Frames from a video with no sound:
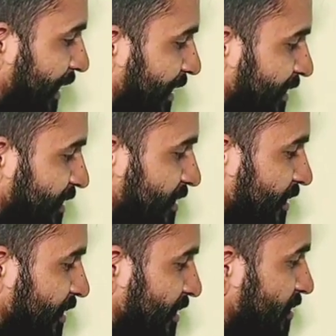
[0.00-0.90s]
and this
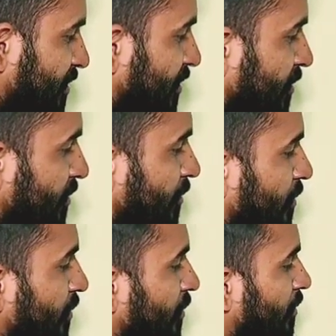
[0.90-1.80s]
is
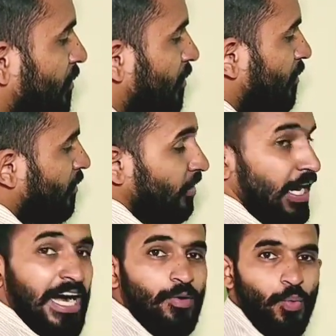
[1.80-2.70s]

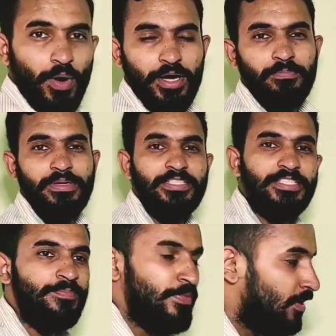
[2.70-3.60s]
our workpiece,